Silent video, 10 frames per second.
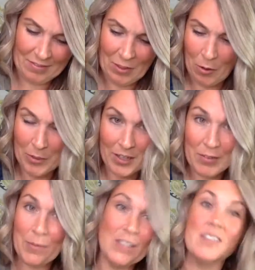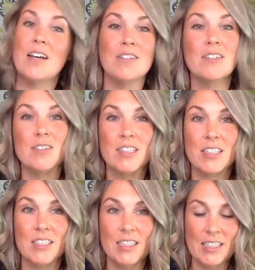Hoping everybody's having a really
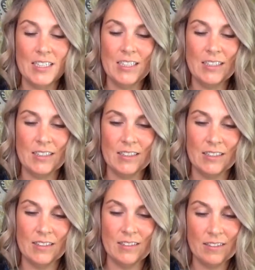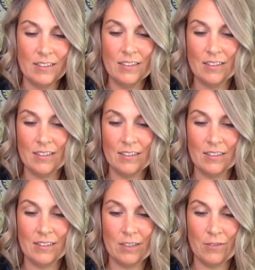good night.
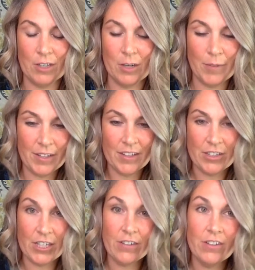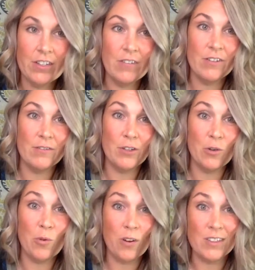If you come into the channel and even if you
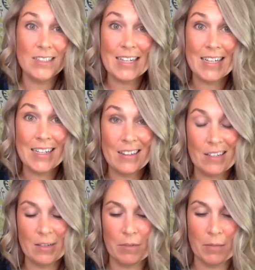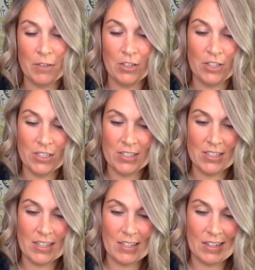don't want to say anything, maybe you could
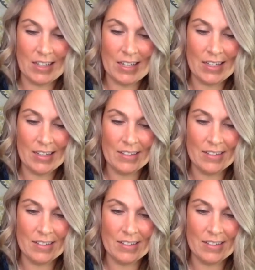just like it.